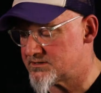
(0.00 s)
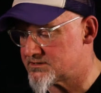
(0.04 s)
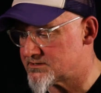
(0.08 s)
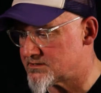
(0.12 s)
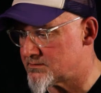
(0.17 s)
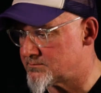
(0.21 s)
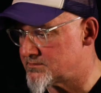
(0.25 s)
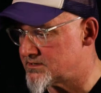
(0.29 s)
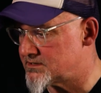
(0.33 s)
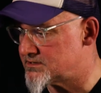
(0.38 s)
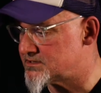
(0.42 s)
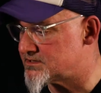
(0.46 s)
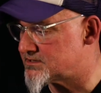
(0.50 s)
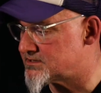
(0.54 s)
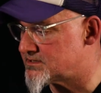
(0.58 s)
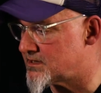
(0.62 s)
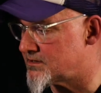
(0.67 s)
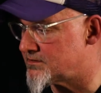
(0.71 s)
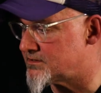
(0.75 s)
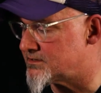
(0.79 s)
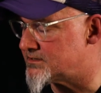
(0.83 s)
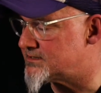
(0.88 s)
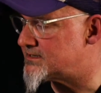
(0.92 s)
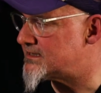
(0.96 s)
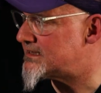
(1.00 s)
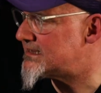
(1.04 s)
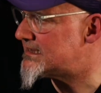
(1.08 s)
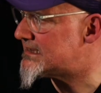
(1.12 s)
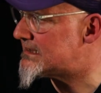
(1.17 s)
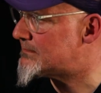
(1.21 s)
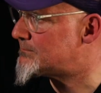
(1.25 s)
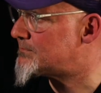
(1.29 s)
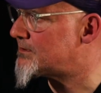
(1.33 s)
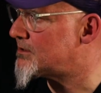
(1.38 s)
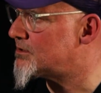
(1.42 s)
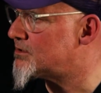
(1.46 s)
to somebody just the other day
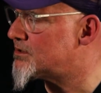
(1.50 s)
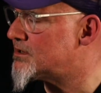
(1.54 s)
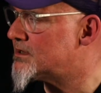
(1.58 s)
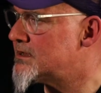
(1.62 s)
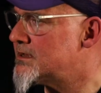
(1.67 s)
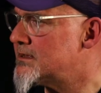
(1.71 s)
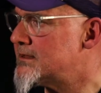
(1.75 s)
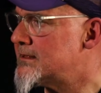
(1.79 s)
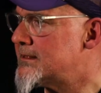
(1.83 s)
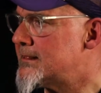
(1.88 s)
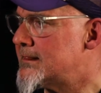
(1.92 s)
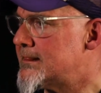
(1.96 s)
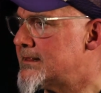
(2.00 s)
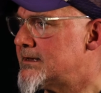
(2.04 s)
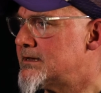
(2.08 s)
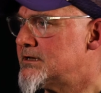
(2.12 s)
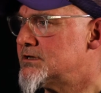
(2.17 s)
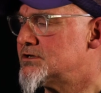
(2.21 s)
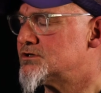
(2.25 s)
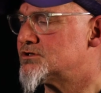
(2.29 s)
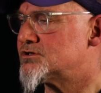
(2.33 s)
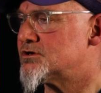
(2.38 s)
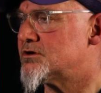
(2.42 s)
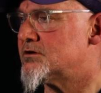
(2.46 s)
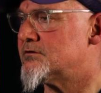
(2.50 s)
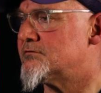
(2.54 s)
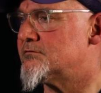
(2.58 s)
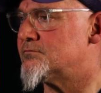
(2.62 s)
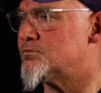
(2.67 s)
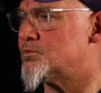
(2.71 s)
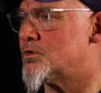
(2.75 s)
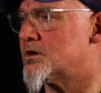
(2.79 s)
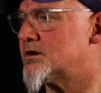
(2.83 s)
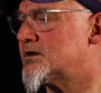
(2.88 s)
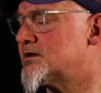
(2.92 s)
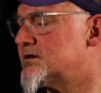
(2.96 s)
about sort of
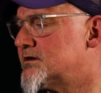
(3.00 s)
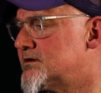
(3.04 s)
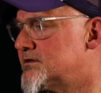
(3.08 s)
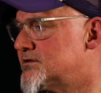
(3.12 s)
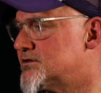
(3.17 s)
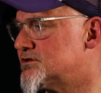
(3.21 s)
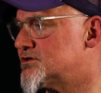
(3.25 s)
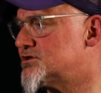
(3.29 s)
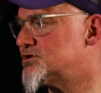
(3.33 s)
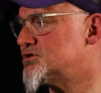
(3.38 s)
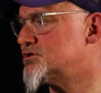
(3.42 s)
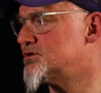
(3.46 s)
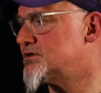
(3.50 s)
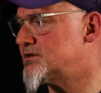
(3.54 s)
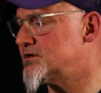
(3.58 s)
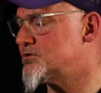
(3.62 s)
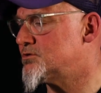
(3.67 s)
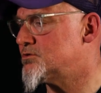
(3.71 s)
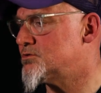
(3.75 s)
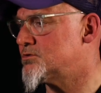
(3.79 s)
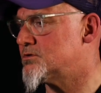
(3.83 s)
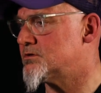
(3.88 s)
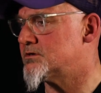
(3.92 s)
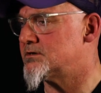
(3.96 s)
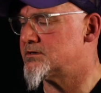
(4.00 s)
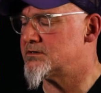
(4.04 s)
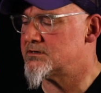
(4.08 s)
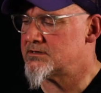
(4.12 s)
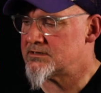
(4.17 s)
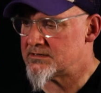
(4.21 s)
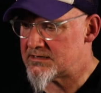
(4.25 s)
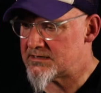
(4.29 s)
working in the studio and